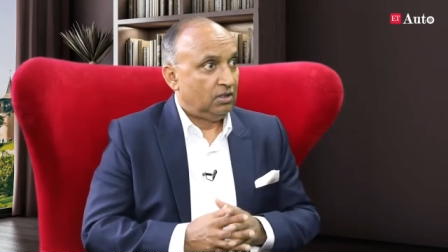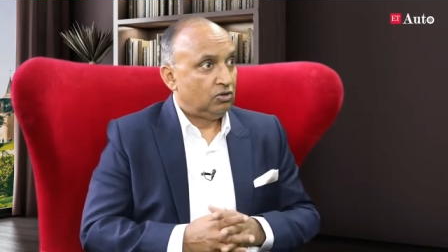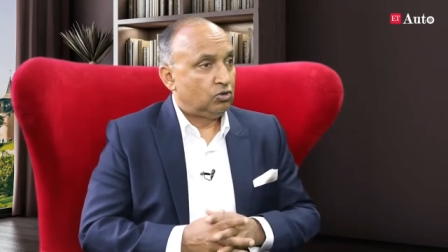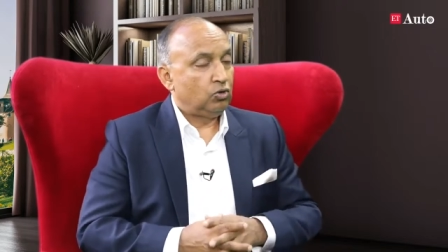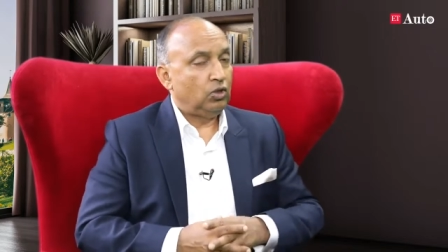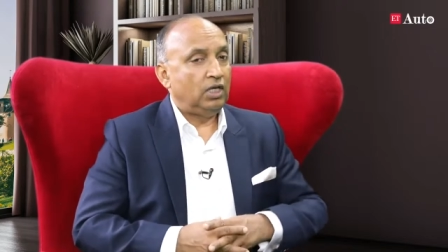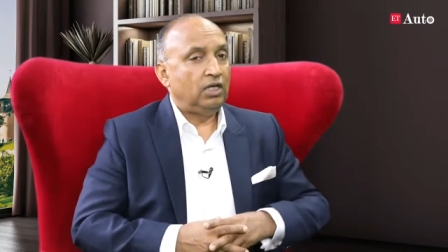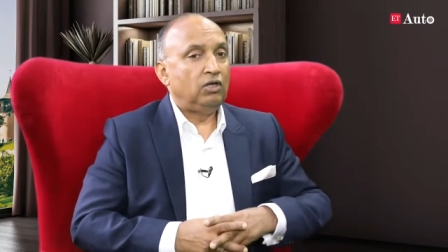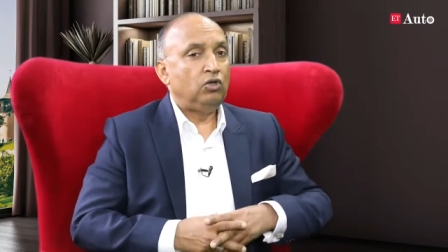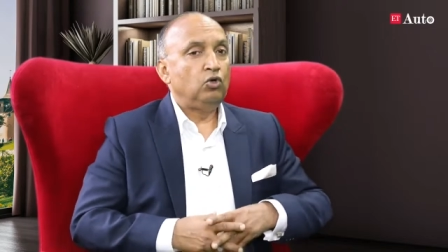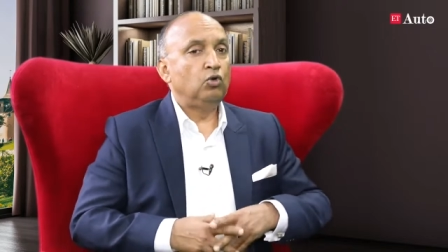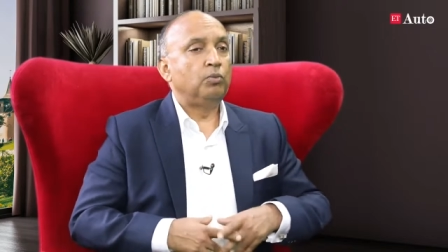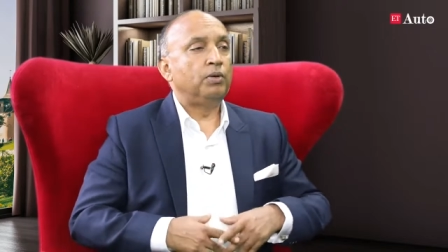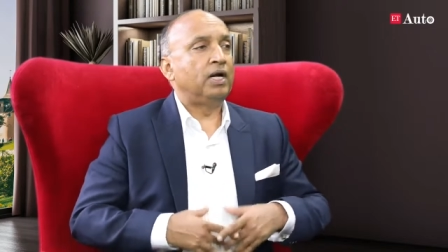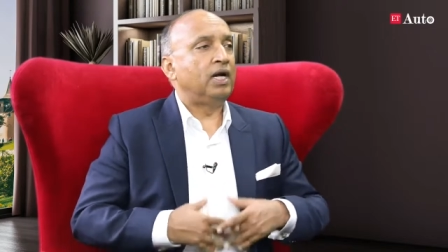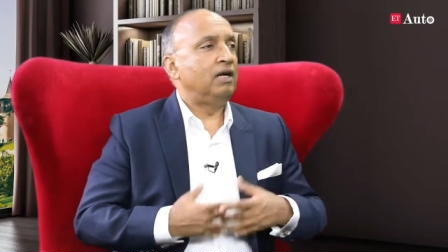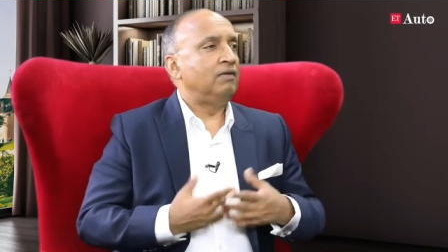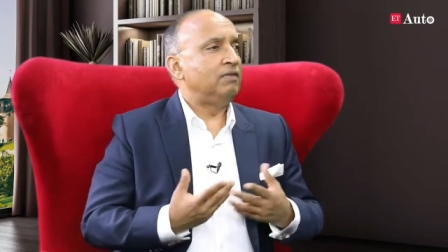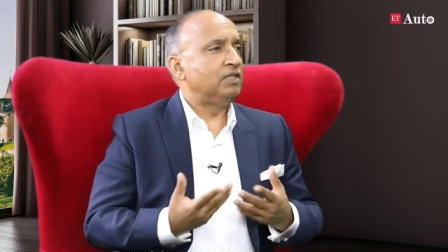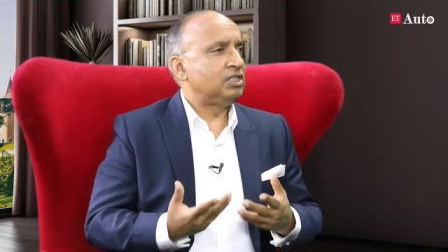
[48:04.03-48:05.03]
So a new
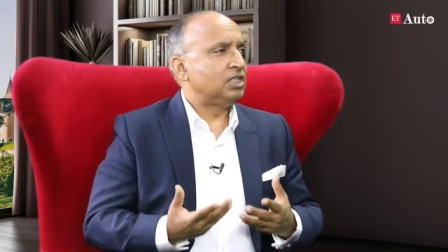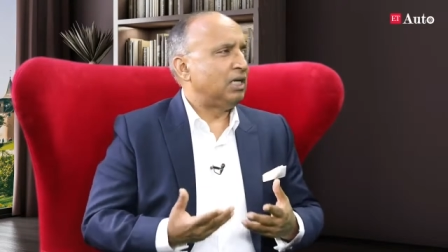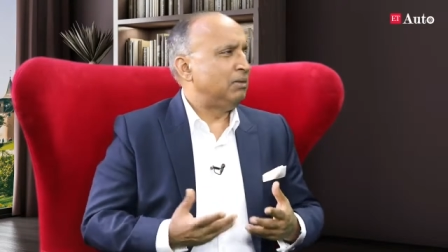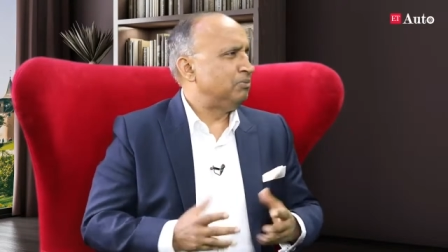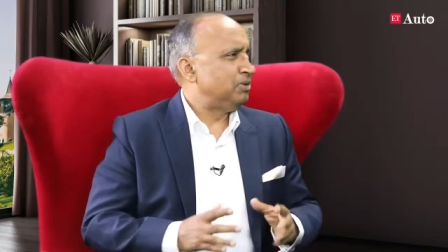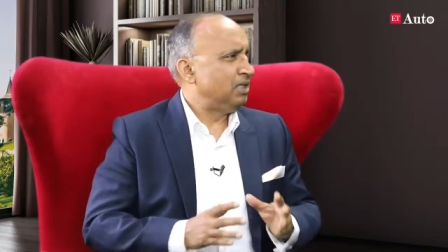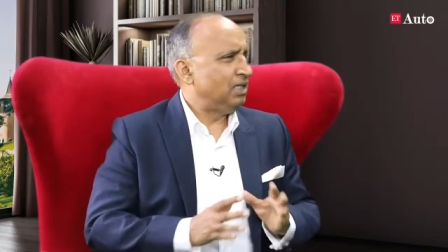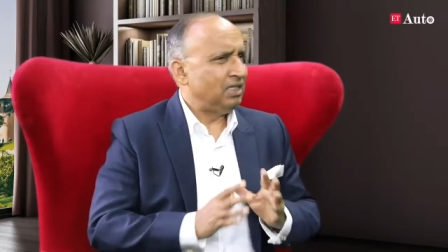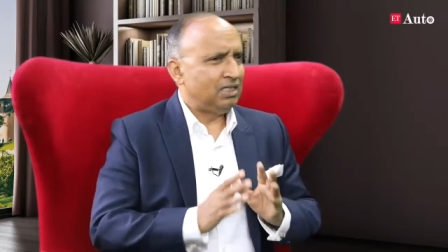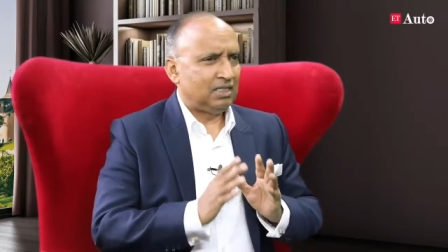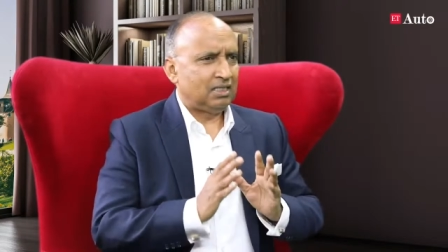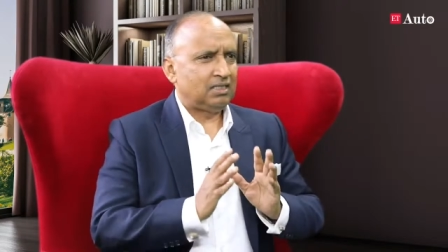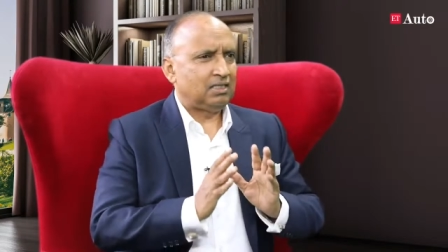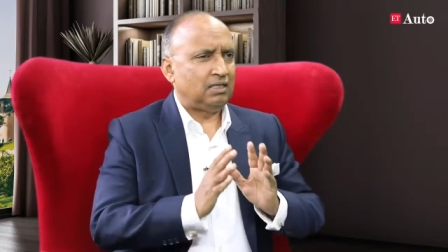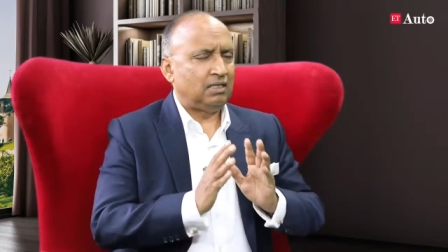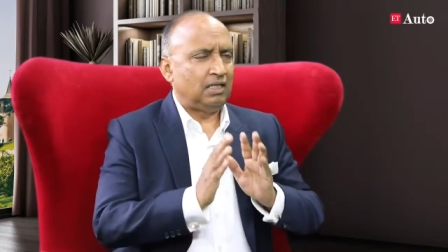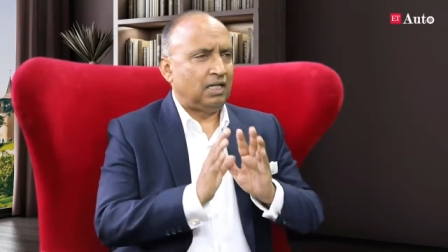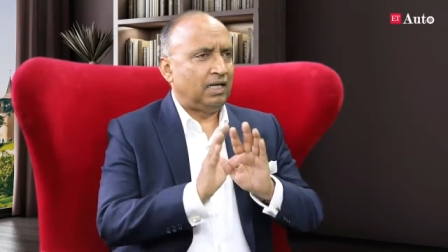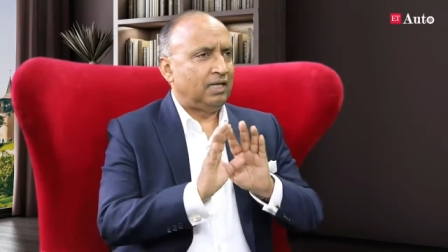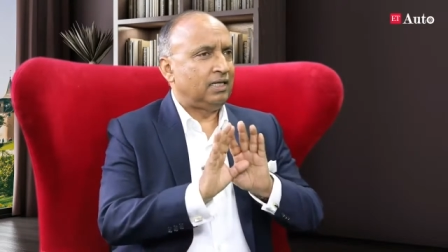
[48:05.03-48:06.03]
brand which comes in is
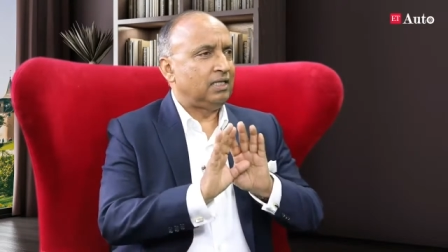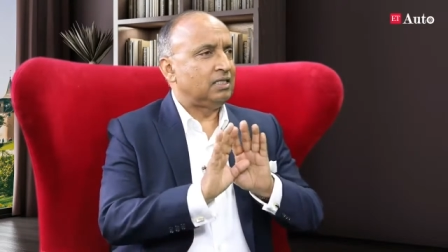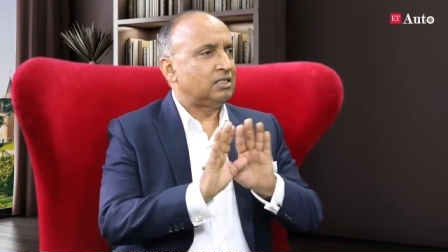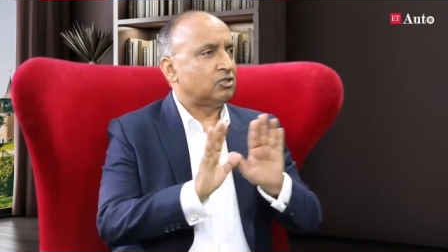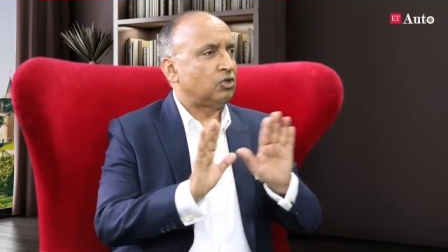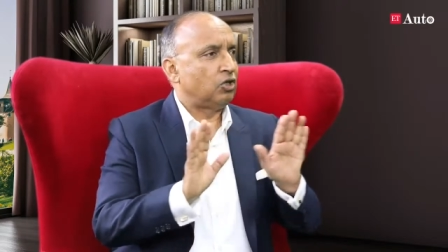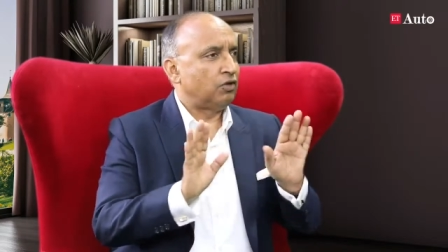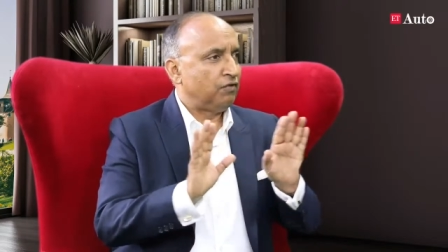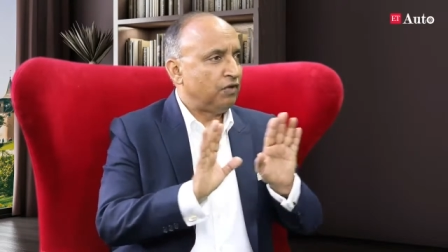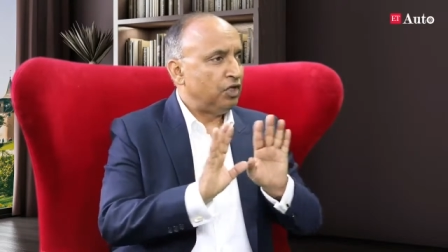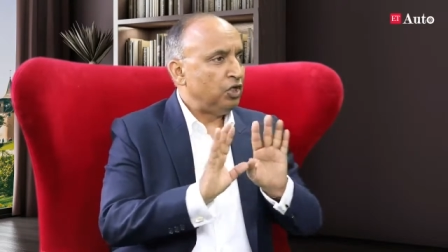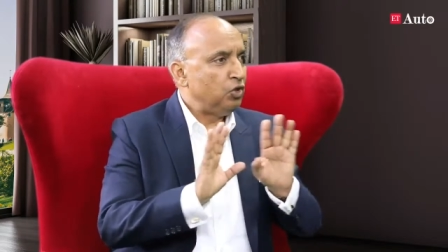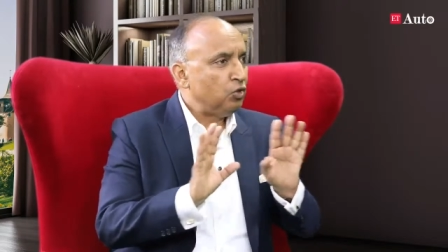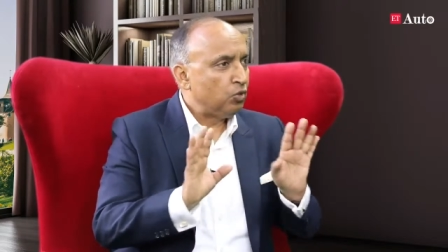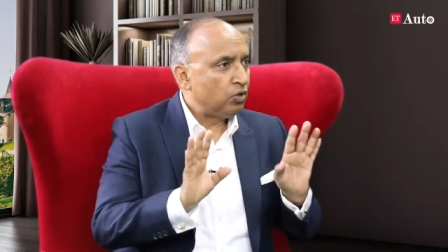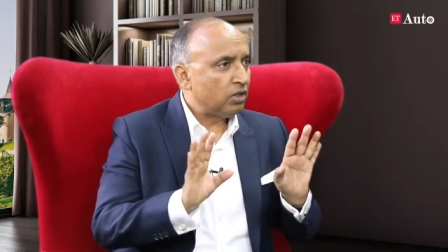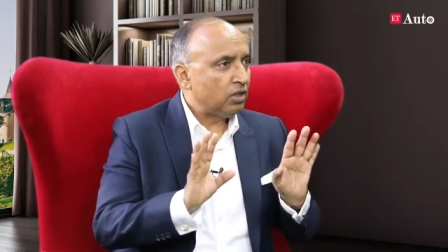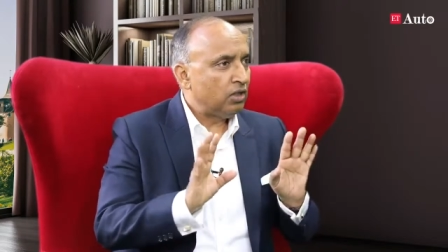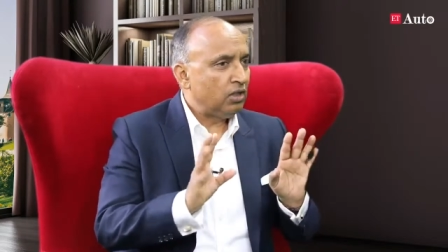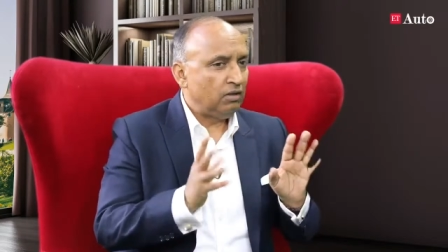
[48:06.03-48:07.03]
like it's sort of a
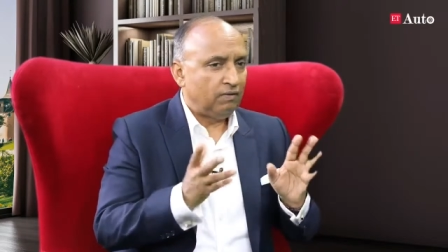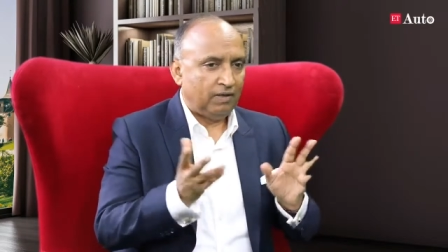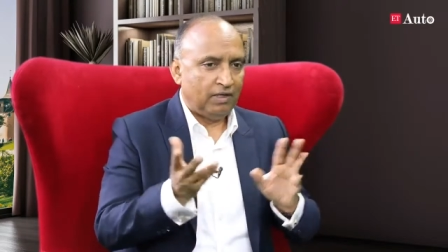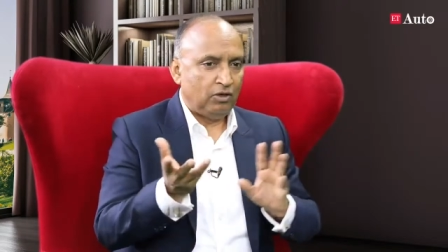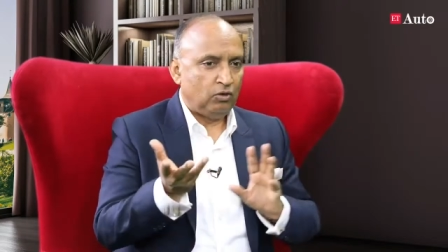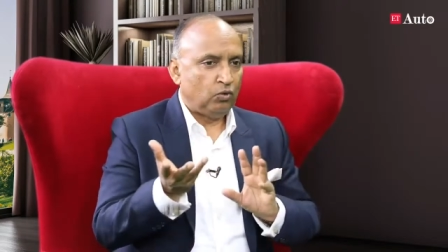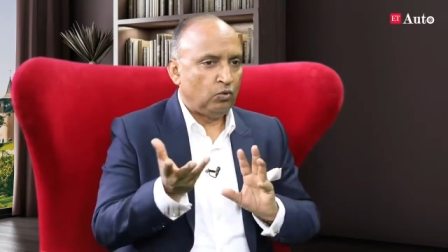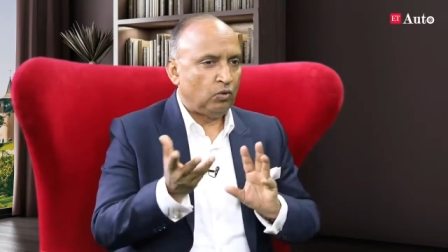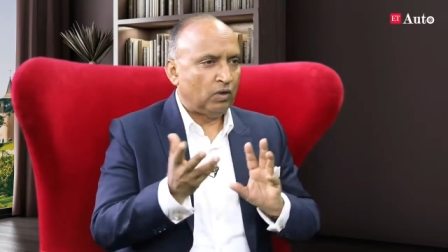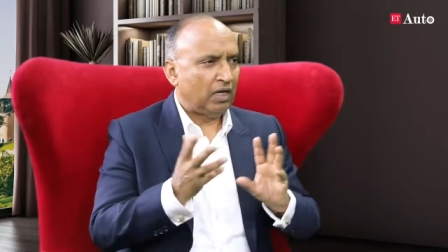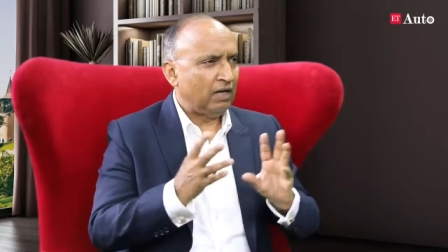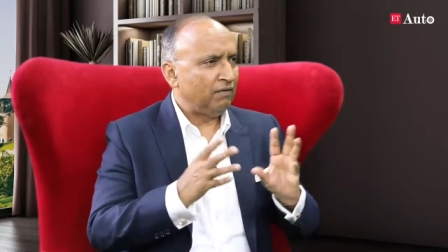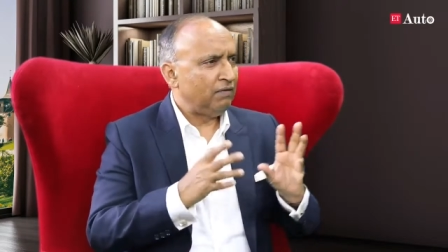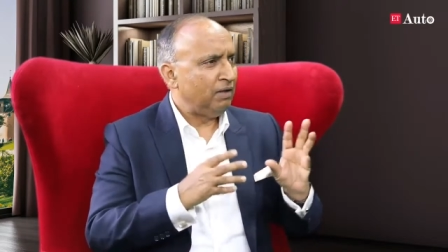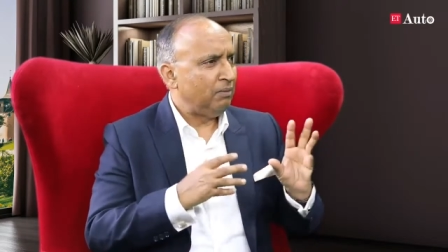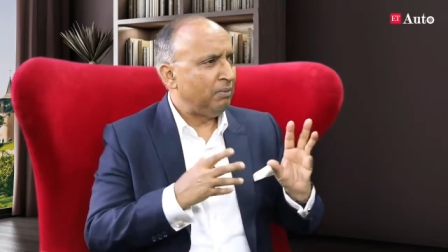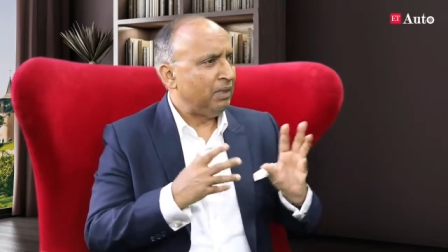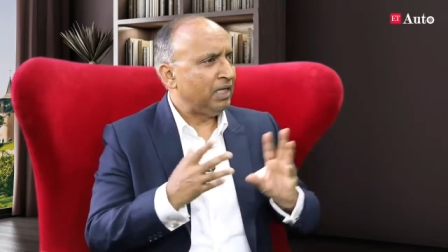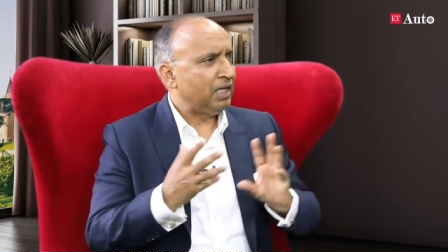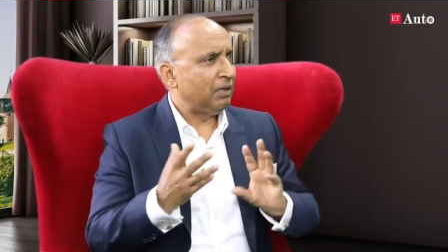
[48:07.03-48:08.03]
neutral where you
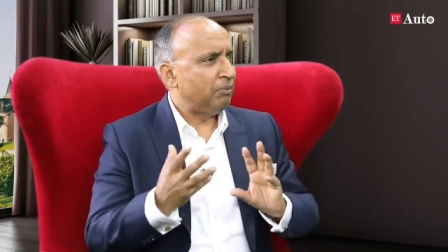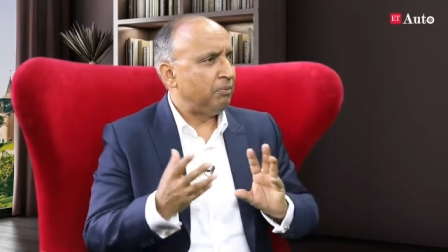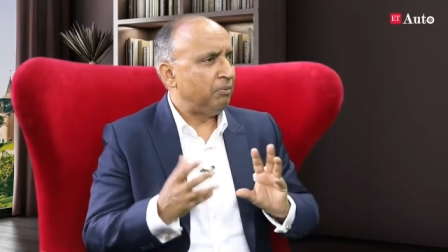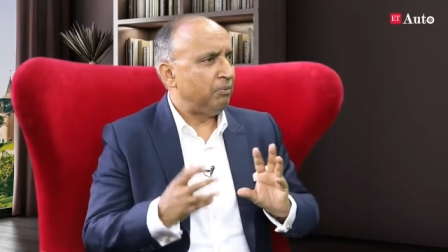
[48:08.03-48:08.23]
haven't made up.